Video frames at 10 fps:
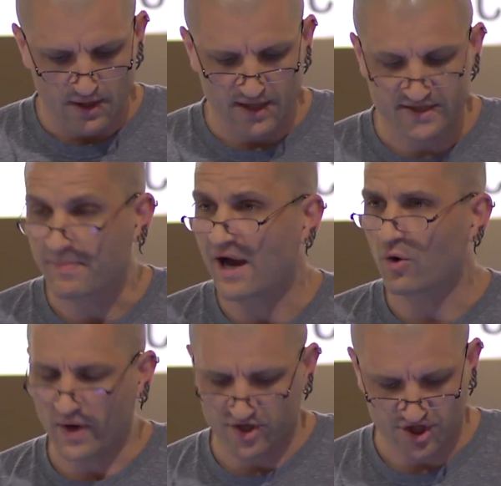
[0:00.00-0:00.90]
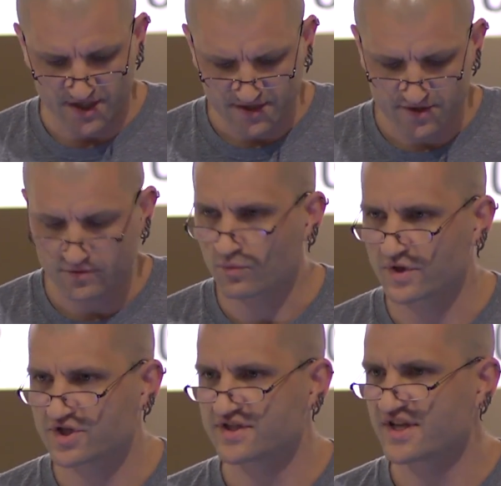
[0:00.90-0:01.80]
It's about witches,
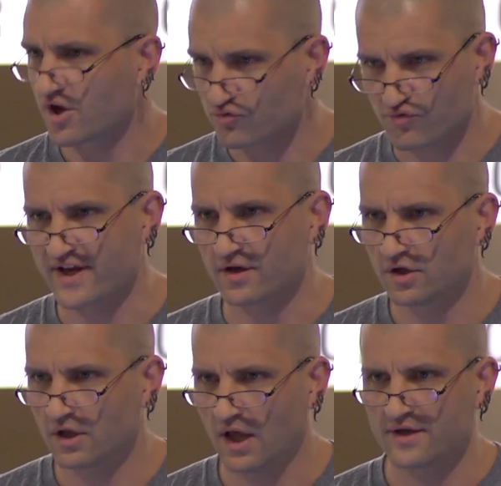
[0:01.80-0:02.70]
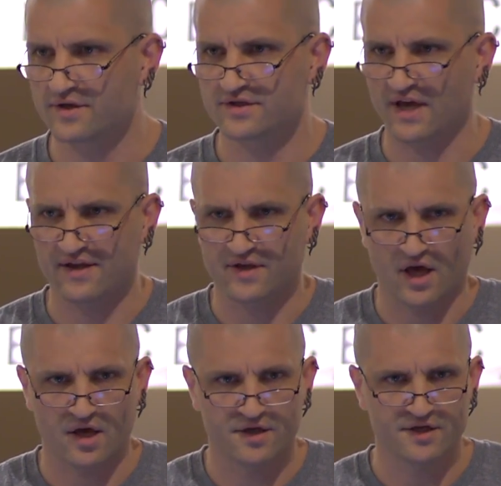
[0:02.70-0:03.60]
which is the unreal, and
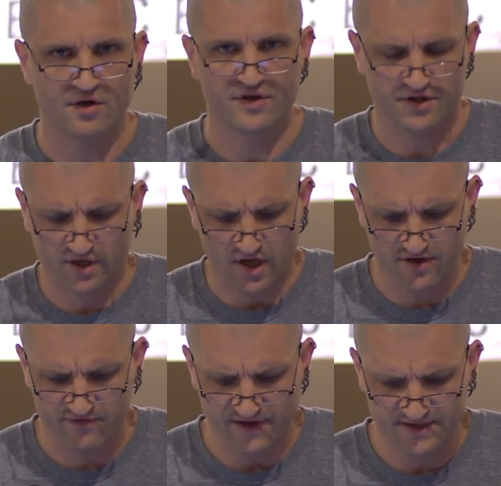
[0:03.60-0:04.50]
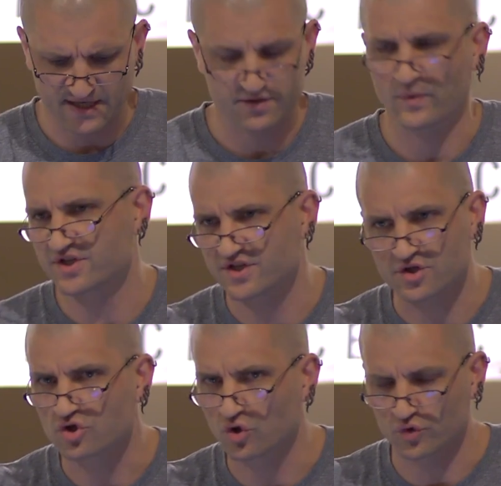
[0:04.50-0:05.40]
the kind of fantastic witches
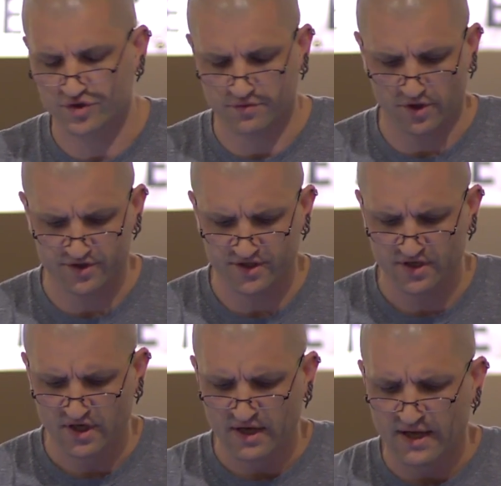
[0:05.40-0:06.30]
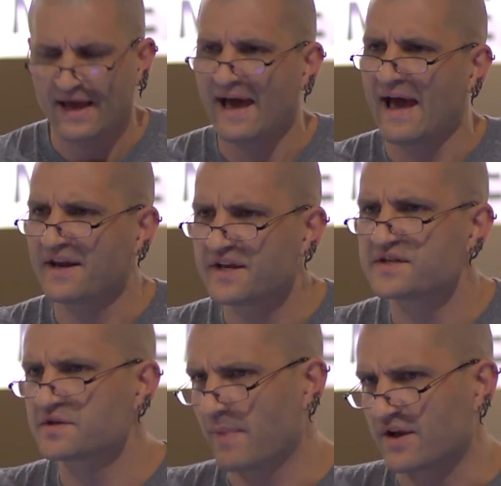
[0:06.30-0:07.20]
and ghouls and monsters. And it
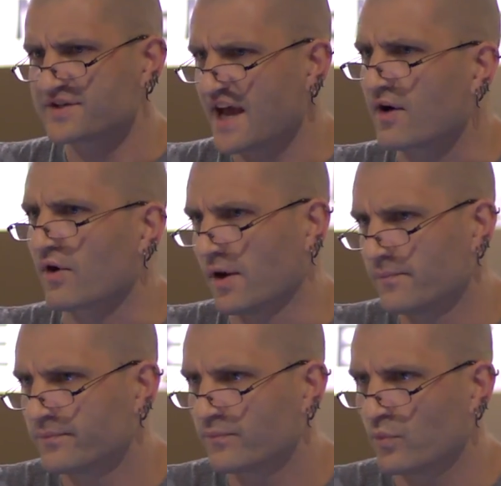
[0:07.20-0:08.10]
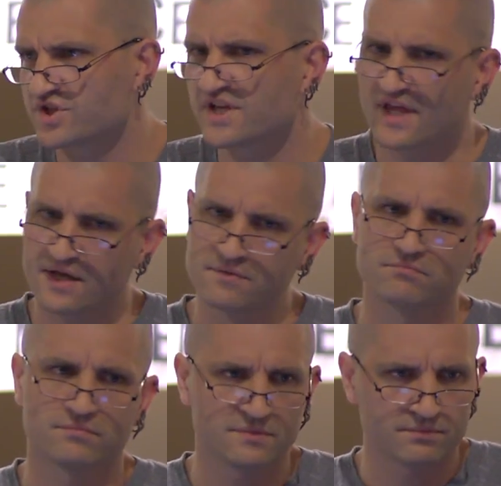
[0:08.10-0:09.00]
is about terror, which he
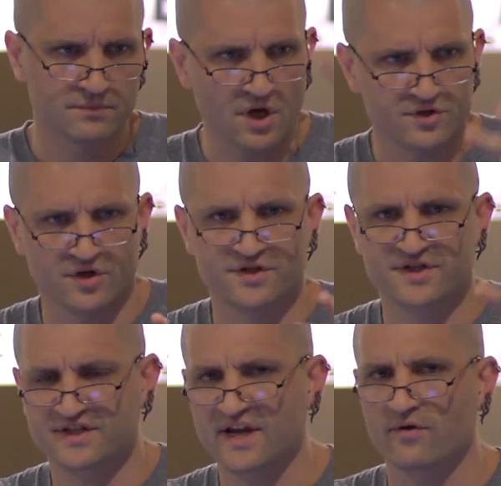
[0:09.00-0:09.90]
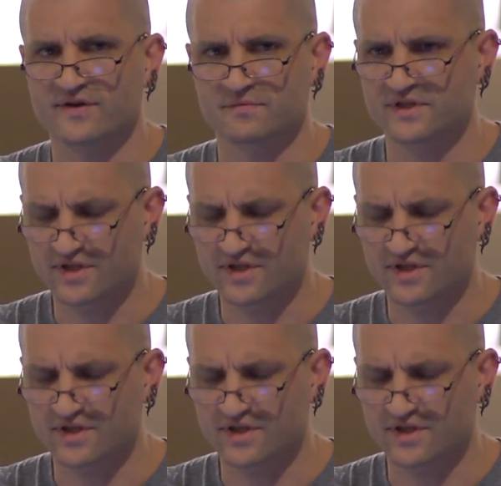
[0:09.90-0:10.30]
then goes on to say terrorism. He